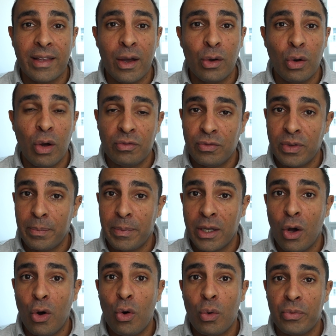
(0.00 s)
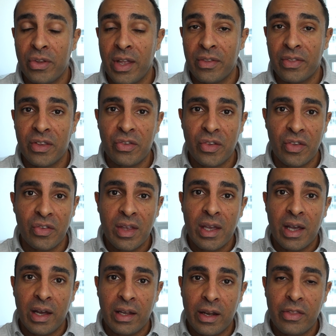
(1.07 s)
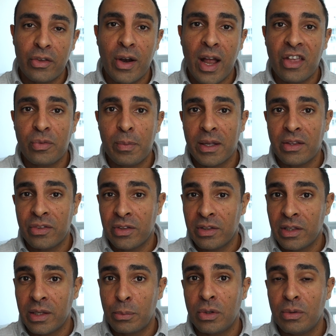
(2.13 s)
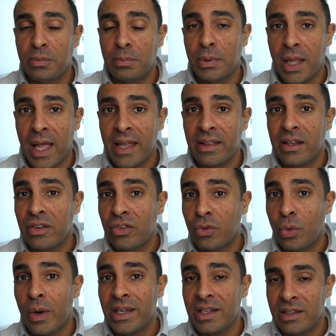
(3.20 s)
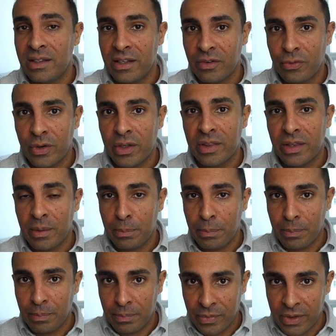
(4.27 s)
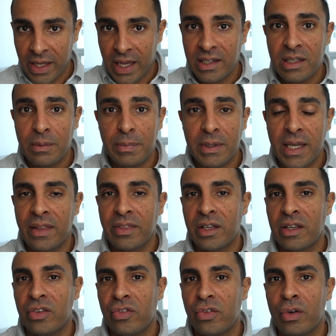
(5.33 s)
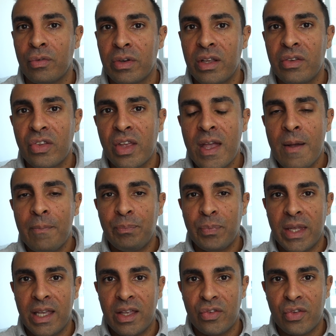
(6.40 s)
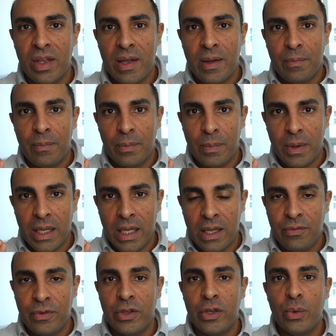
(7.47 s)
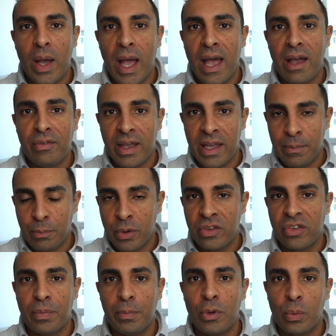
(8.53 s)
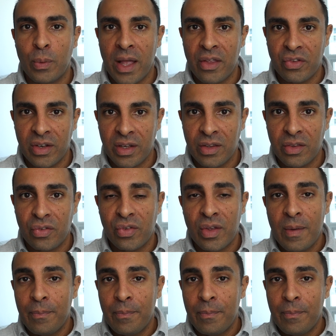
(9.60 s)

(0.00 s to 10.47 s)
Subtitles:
down on flipping homes. Now, this is another aspect of the Liberal plan that is quite different than the NDP and the Conservatives, is if you have a principal residence,